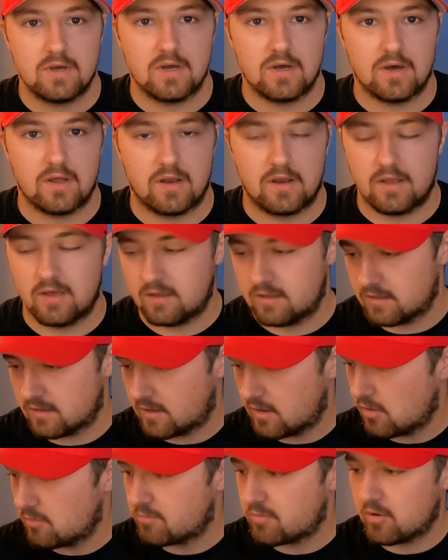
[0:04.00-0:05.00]
on the
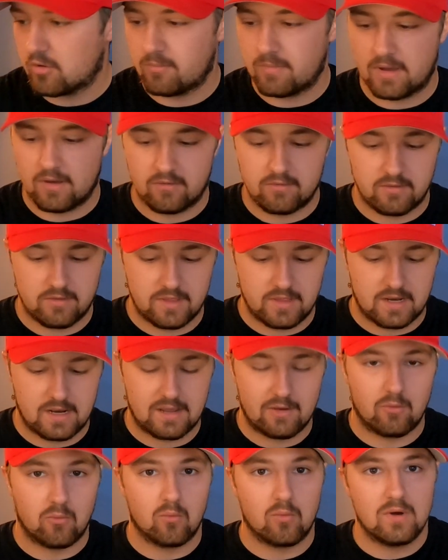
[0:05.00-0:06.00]
GoPro mount that
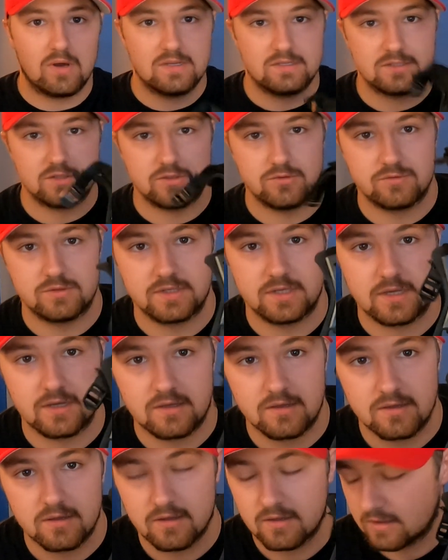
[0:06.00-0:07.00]
I was
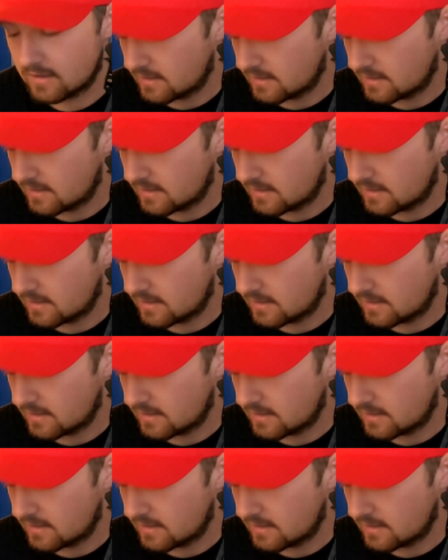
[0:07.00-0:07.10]
using